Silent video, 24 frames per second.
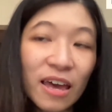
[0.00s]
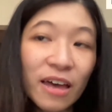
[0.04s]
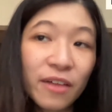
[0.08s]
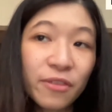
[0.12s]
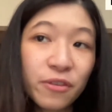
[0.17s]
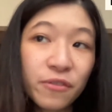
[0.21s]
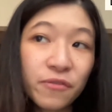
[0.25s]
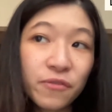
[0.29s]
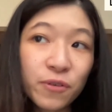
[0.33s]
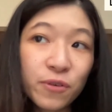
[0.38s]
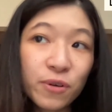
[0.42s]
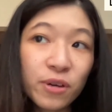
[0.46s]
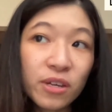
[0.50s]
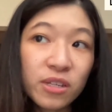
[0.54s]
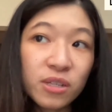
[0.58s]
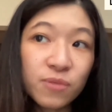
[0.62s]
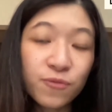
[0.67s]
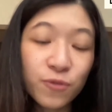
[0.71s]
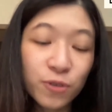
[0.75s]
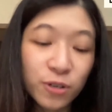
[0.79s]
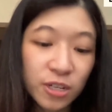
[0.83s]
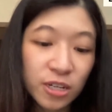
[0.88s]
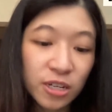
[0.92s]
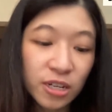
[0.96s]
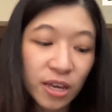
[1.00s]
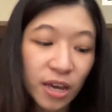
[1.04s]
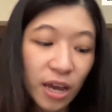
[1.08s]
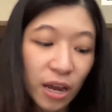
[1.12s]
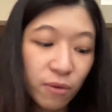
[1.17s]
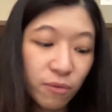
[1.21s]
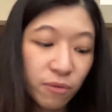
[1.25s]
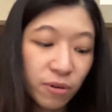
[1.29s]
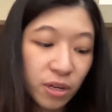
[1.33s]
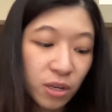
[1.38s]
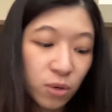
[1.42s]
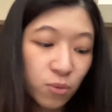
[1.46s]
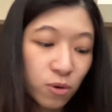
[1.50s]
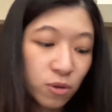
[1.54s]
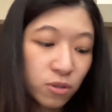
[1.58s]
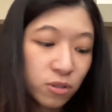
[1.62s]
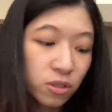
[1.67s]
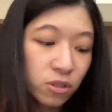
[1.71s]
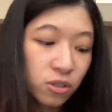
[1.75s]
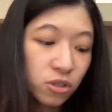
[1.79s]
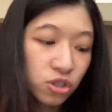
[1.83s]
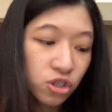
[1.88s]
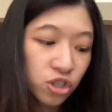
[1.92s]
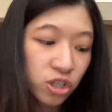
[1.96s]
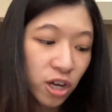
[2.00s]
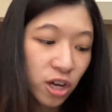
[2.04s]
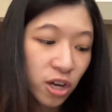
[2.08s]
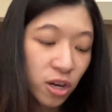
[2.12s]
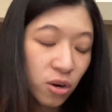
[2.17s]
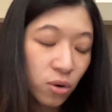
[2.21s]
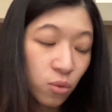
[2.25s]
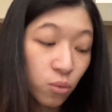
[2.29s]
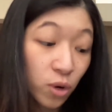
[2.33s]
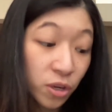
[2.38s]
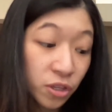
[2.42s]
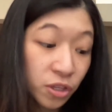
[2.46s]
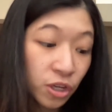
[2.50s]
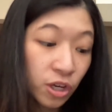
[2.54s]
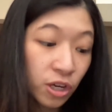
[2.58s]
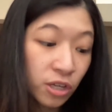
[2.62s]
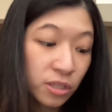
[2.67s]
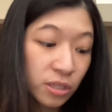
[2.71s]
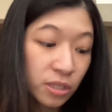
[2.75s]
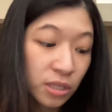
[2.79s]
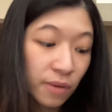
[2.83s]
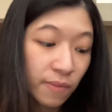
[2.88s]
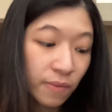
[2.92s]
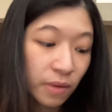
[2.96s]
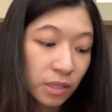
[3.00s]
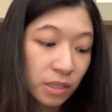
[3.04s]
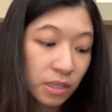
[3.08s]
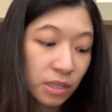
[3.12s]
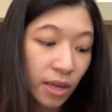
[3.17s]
And the focus for today, I really wanted to share one concept.